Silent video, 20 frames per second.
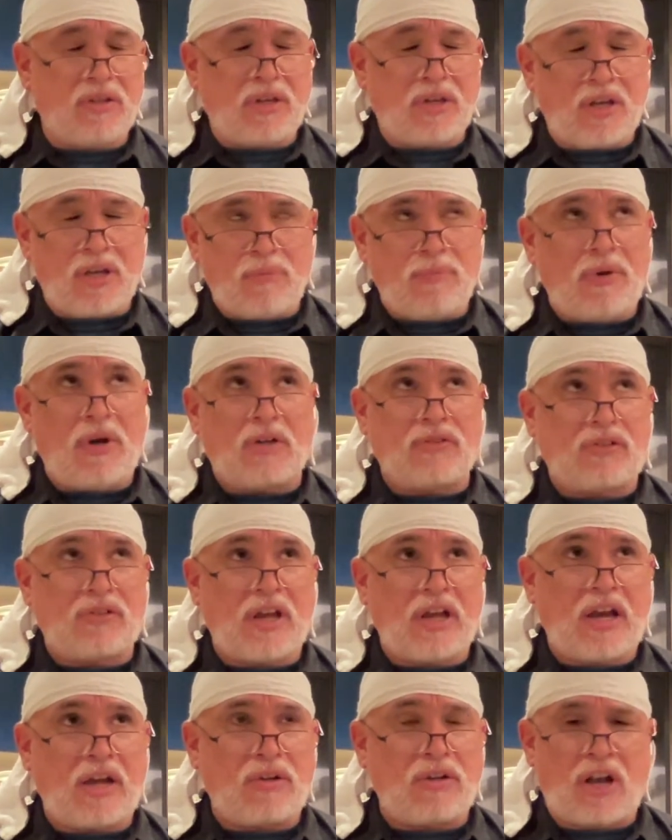inbox I
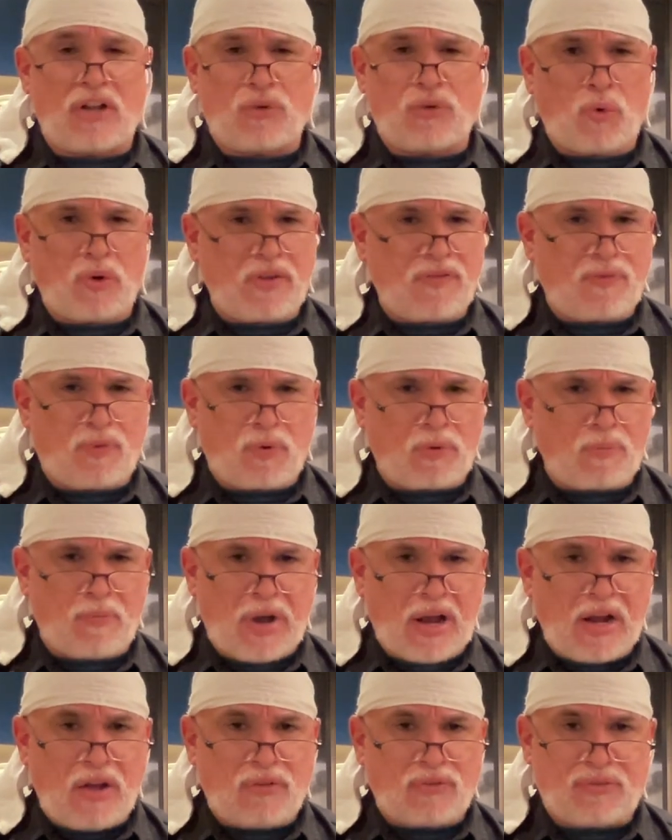had got 24
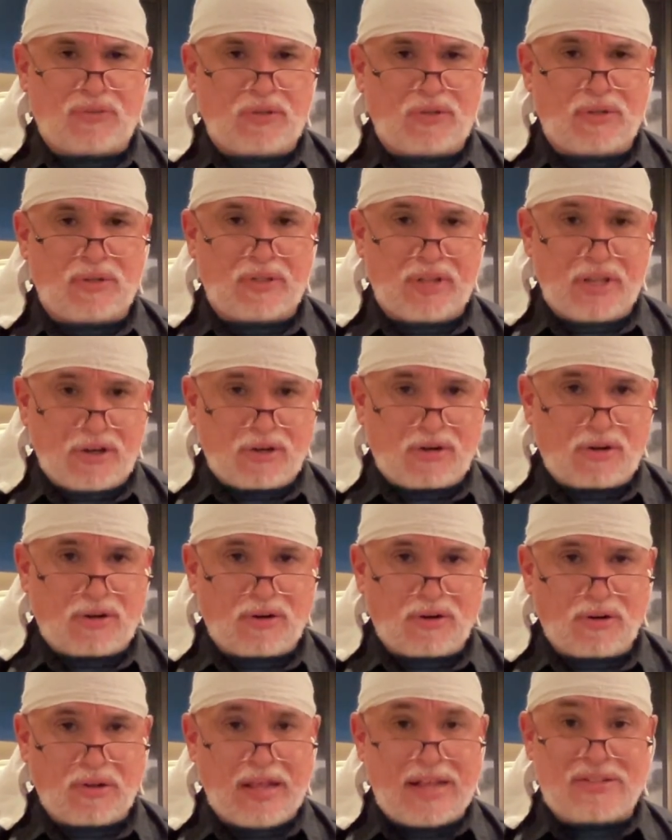miles to the
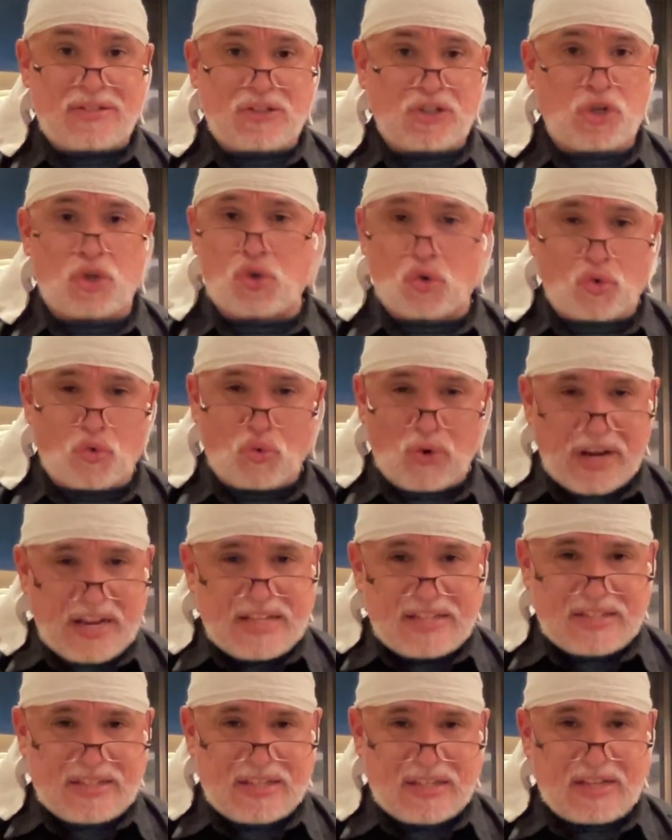liter. That's
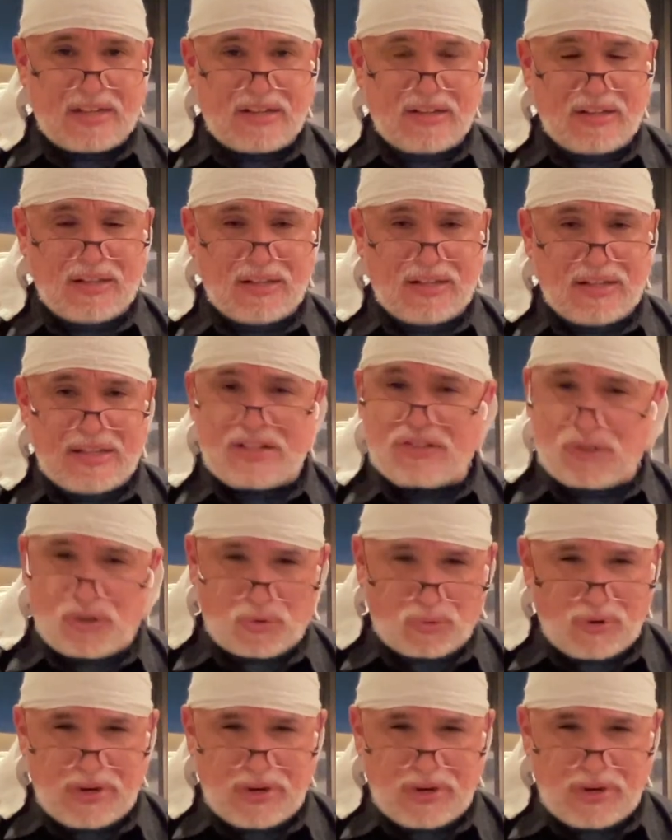crazy. That's